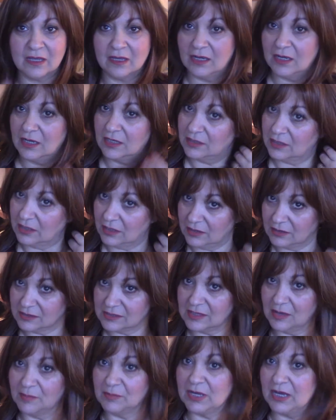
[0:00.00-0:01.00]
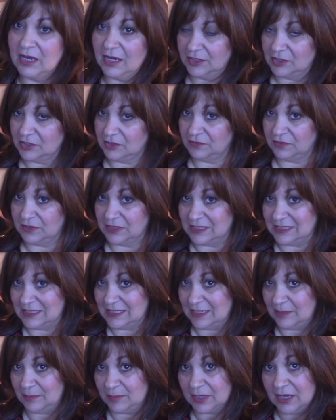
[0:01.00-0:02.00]
a, a, some kind of a
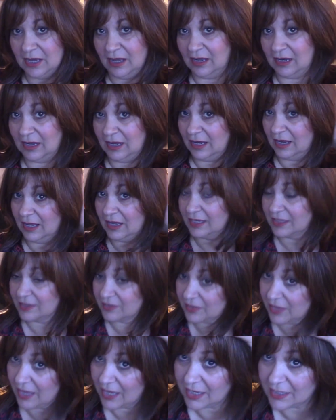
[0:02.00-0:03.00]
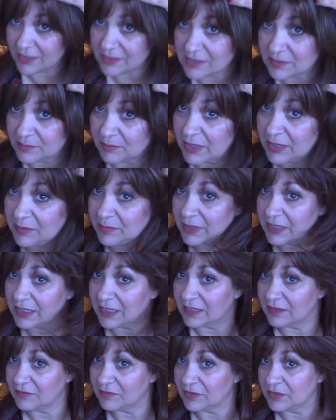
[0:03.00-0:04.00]
deep colour like that, maybe
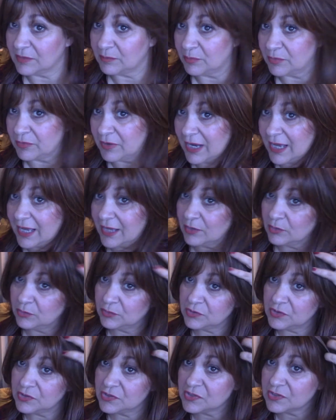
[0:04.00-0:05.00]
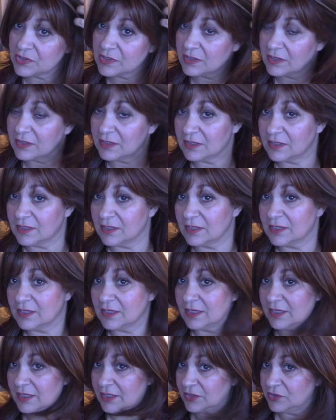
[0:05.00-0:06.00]
even browns,
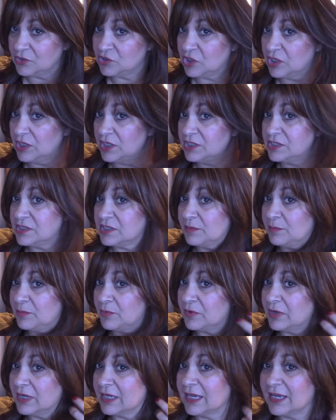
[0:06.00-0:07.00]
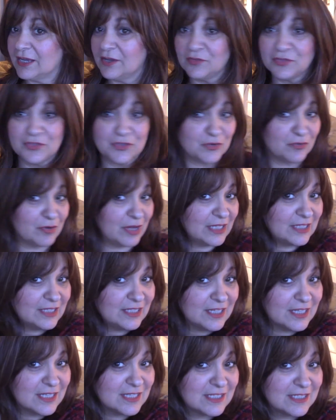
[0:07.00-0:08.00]
just to bring out the
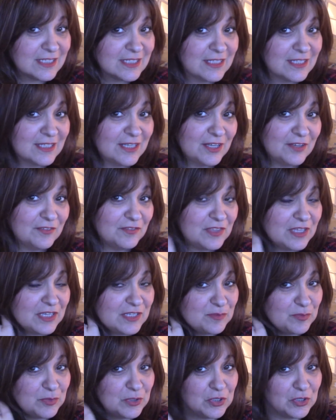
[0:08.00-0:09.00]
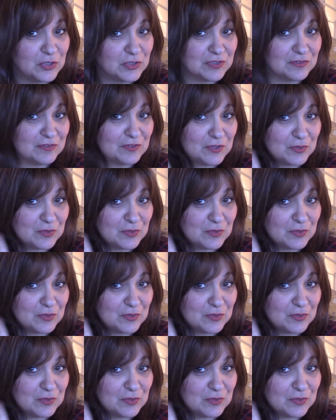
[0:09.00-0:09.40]
redness of this beautiful